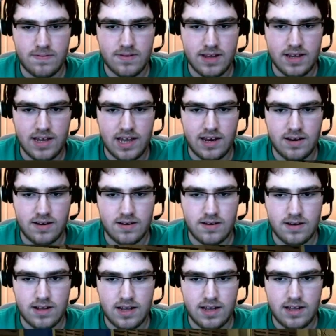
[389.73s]
They
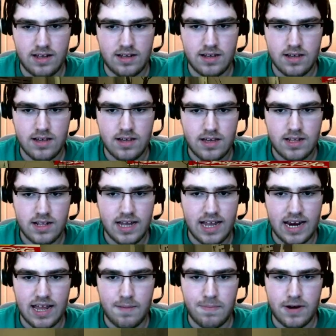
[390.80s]
ain't they they ain't
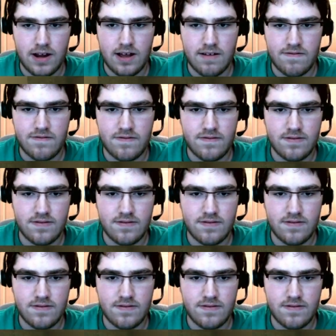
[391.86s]
hip enough.